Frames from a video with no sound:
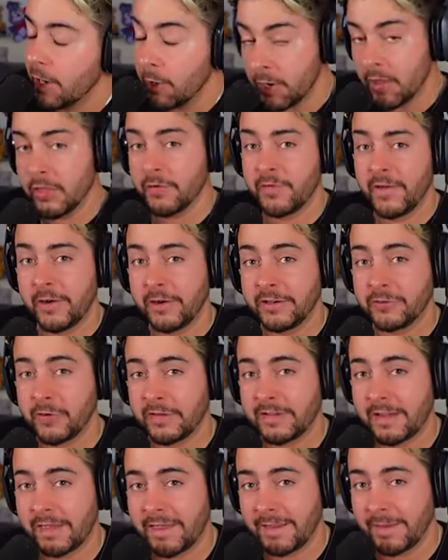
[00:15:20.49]
Now, another very
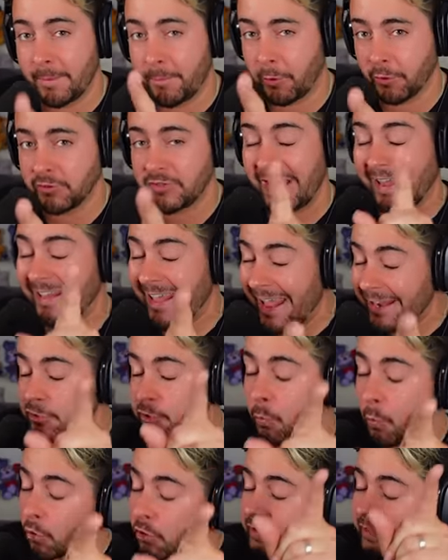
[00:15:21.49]
interesting thing that points again
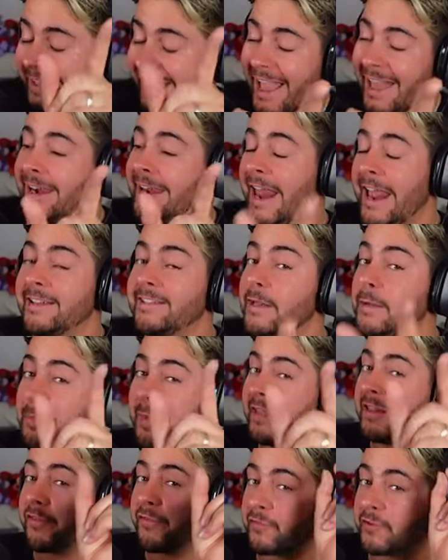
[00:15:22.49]
towards the canon ending
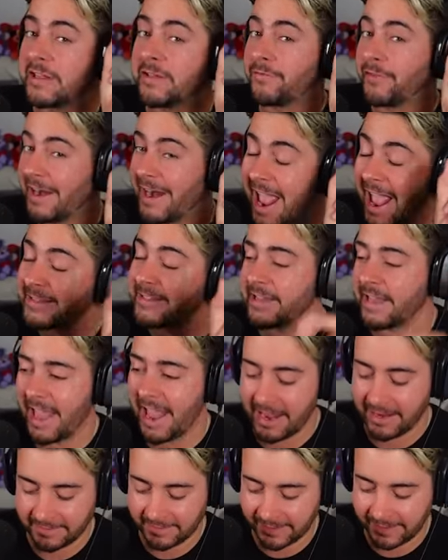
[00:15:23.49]
being the Free and Vanessa
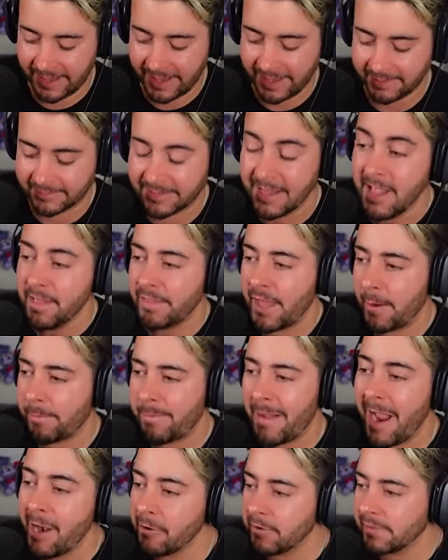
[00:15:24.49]
ending is that
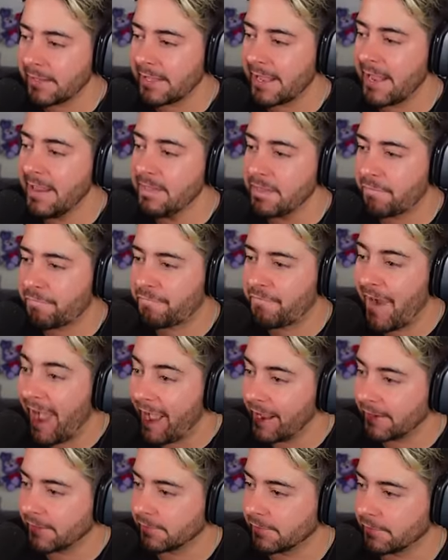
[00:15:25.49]
apparently in the
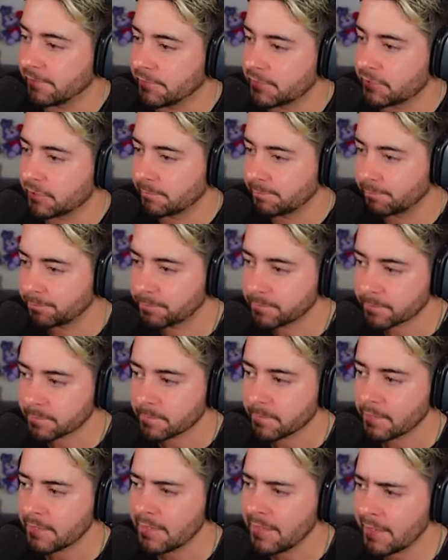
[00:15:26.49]
files,
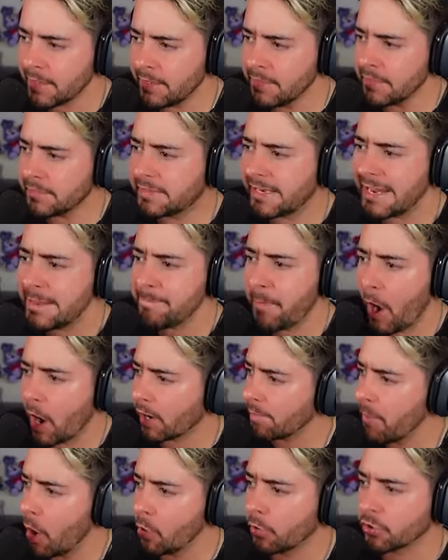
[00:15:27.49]
in the
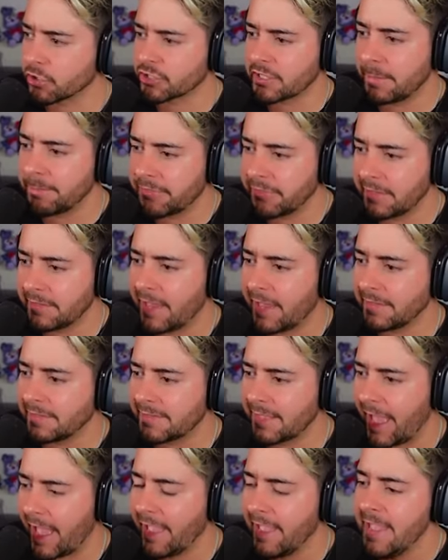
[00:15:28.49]
debug mode or something like
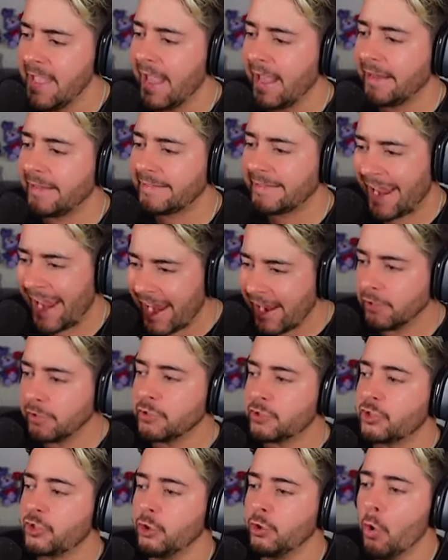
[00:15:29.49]
that, it
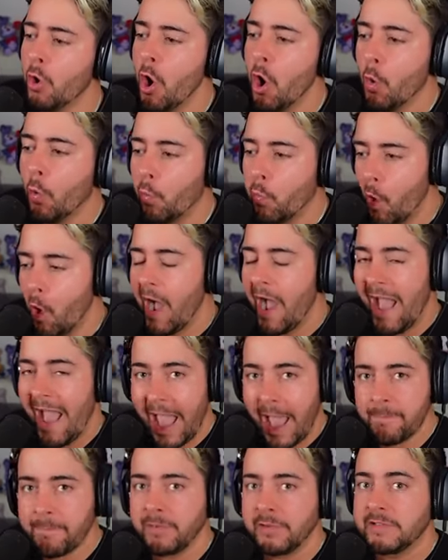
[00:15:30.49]
tells you what
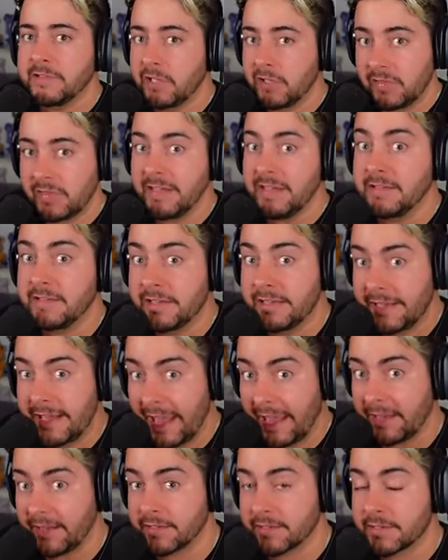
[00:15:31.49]
happened to these
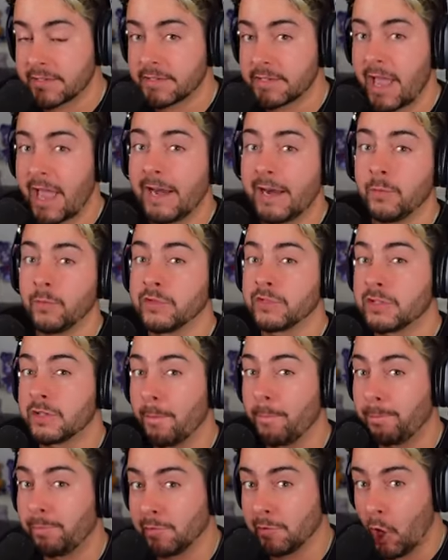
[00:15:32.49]
gates. And it was the
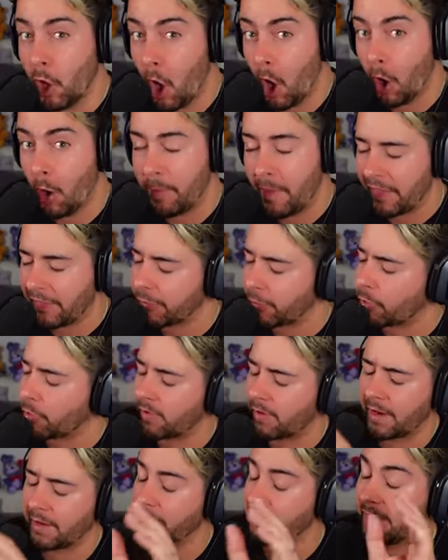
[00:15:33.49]
blob,
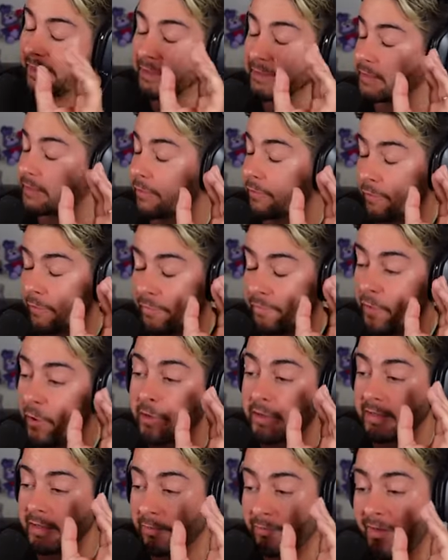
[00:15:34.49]
or I think as they're
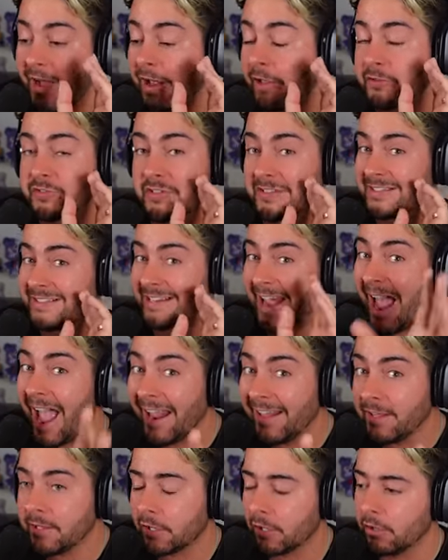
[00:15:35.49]
referred in the files as
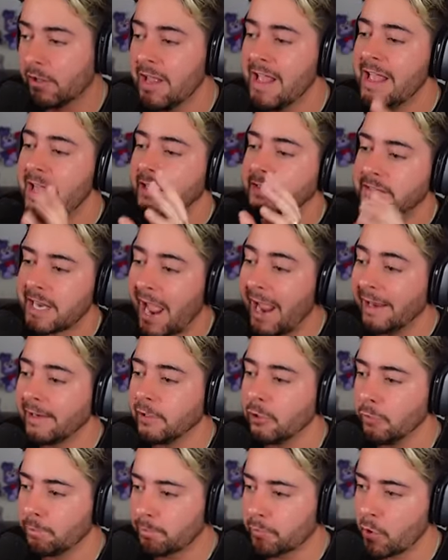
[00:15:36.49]
Tangle.
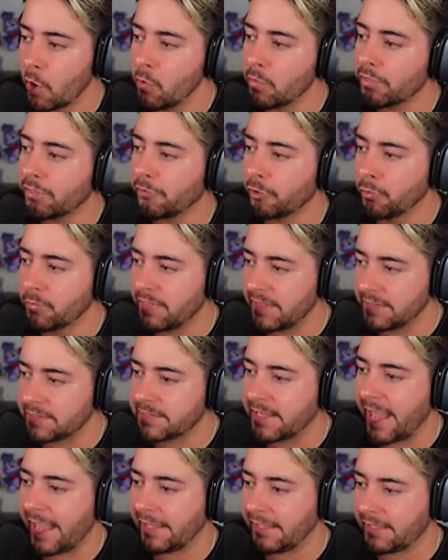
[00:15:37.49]
Tangle broke through this
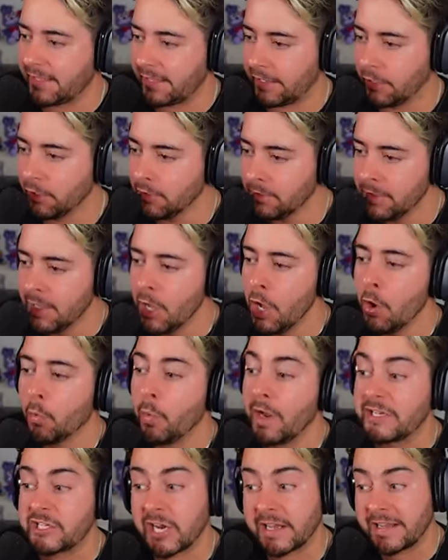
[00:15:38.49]
gate here,
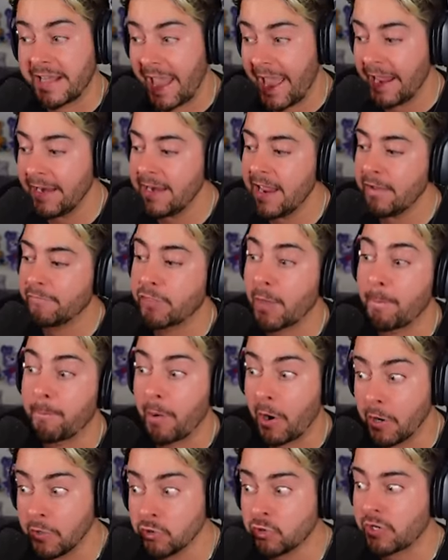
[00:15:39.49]
which again, if the
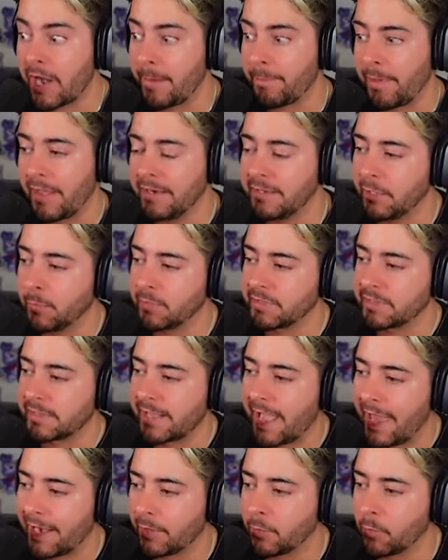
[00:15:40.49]
Burntrap ending was the
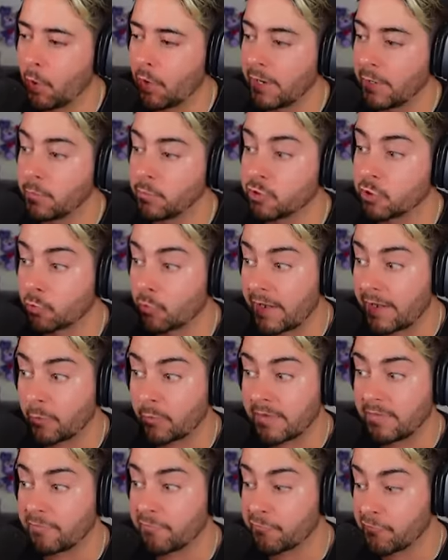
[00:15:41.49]
canon one, it was
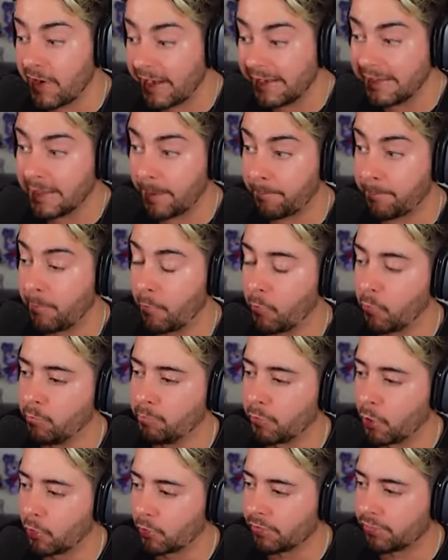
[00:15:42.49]
Gregory and Freddy that
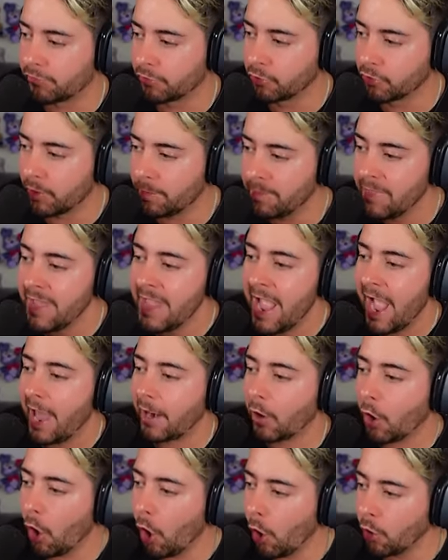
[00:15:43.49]
broke through them.
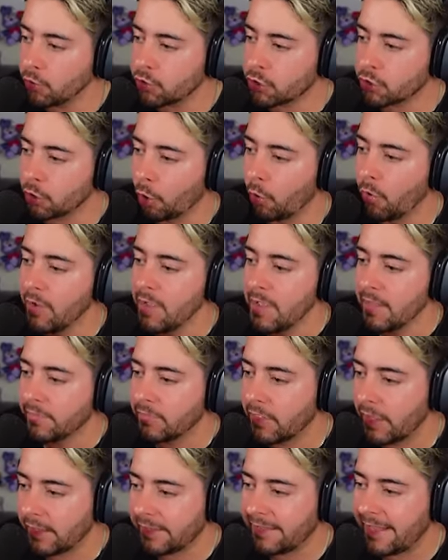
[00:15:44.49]
And also,
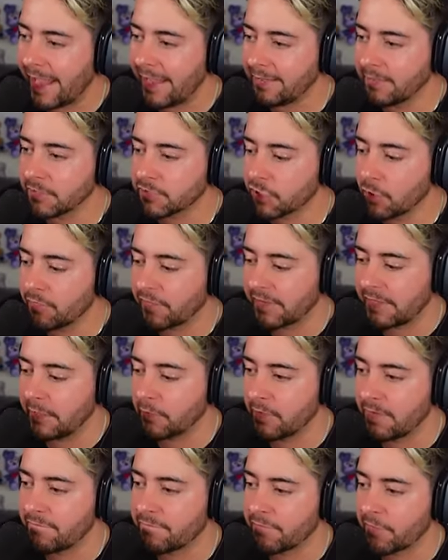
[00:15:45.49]
the gate that's over
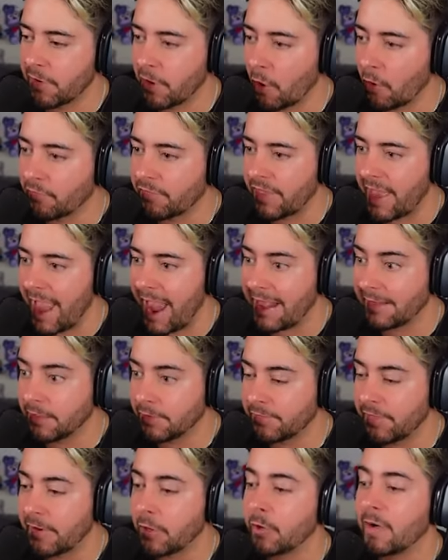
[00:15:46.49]
here in front of the
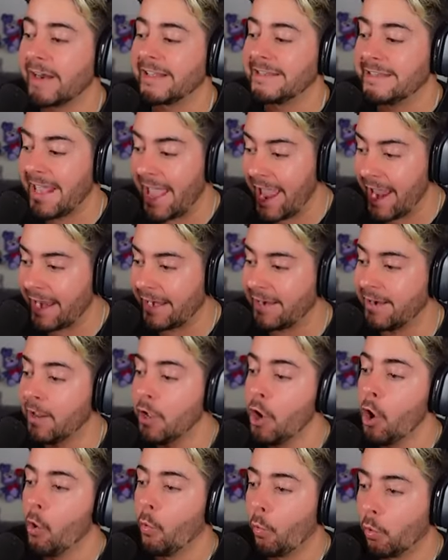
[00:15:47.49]
elevator again
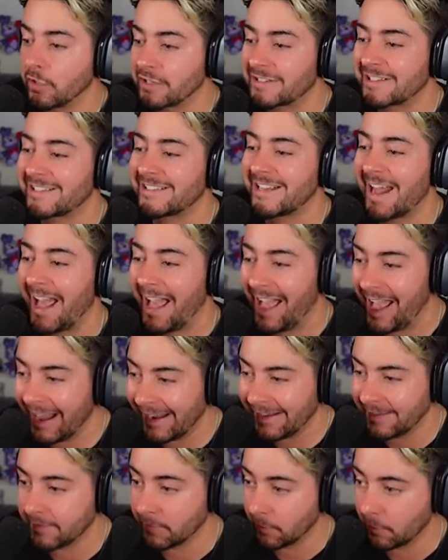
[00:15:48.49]
was
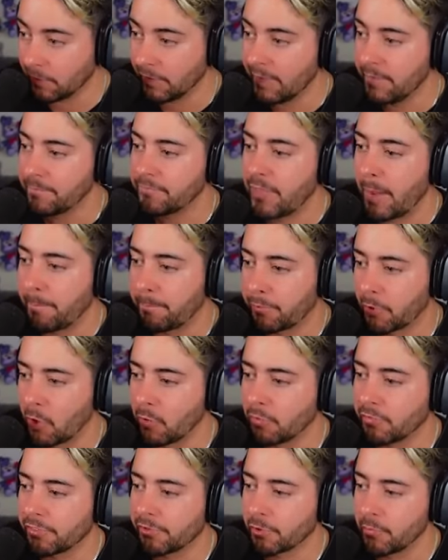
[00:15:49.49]
Tangle that
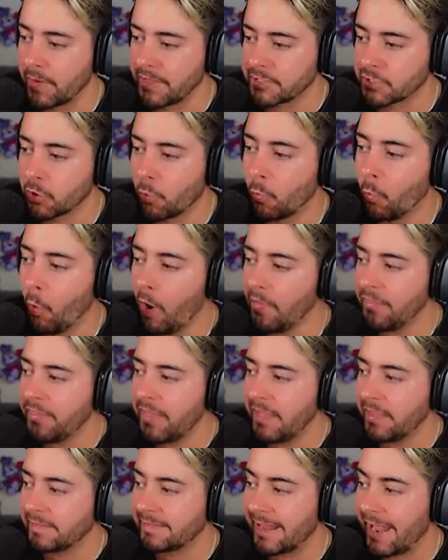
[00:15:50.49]
broke through it. So what
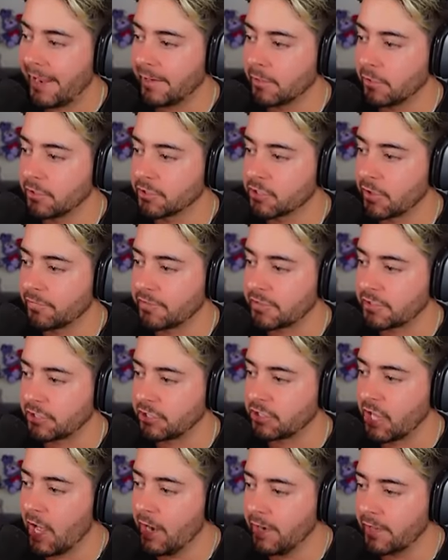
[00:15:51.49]
the Tangle has obviously
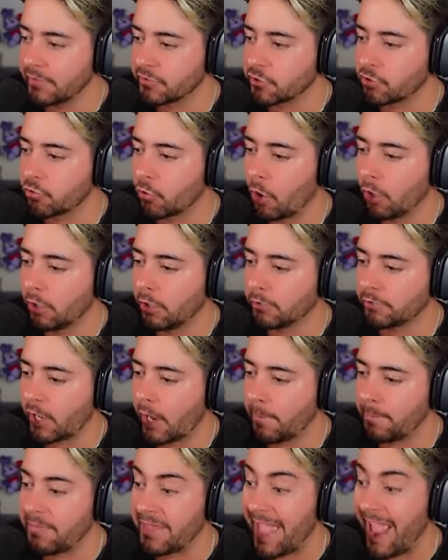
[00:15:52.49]
done is crawled
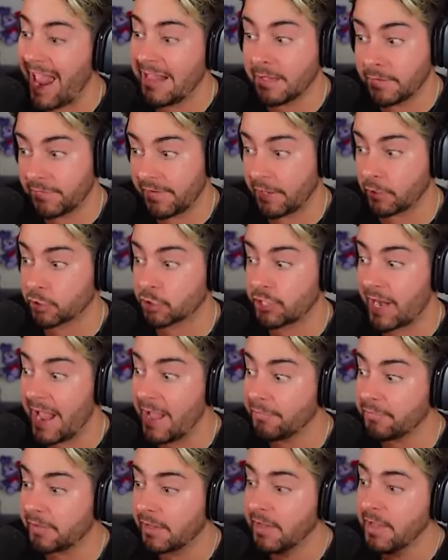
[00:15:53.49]
up the elevator
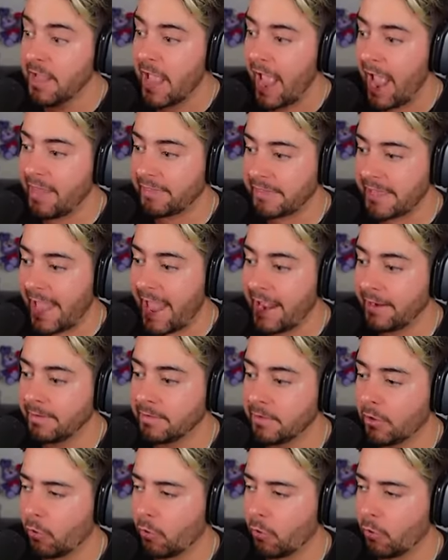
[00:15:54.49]
shaft at the end,